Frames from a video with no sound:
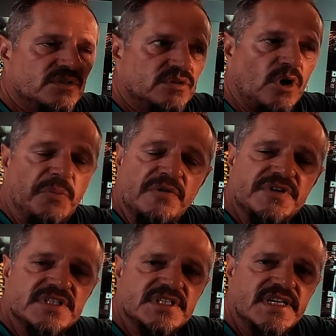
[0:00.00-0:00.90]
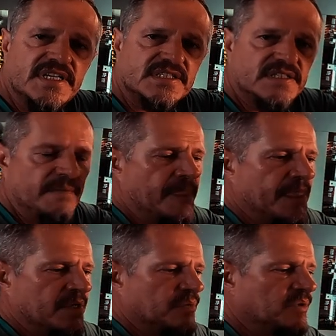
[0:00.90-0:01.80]
on top of this list
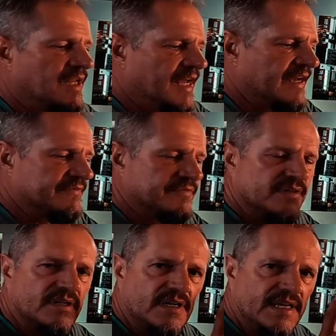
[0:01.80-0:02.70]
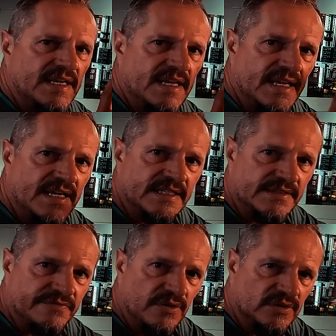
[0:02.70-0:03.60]
will have a
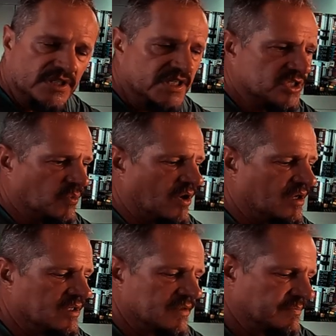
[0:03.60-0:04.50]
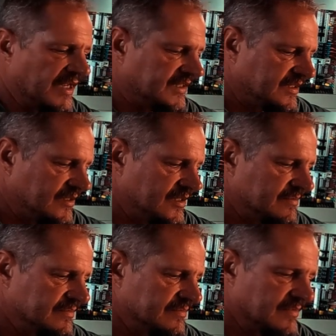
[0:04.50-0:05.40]
negative voltage while the
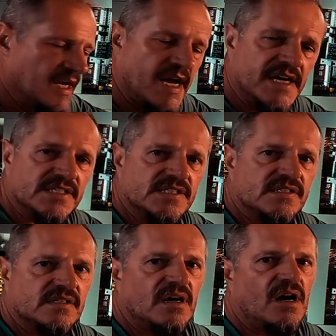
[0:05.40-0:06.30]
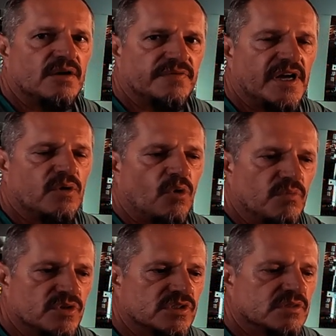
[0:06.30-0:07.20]
platinum has kind of like
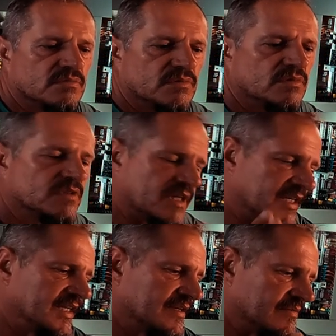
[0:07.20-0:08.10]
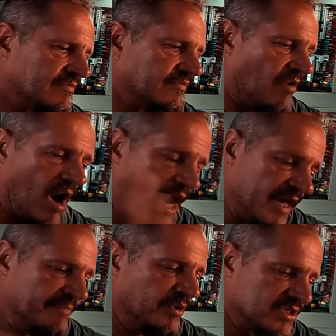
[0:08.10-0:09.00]
almost not really
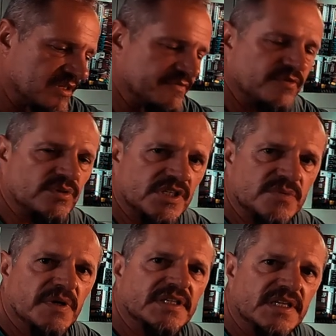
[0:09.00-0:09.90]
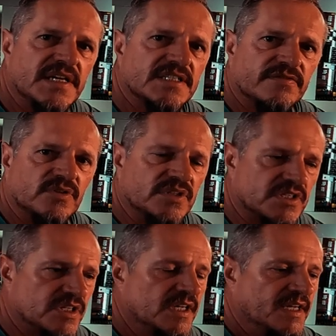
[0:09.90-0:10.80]
high positive voltage but there's a voltage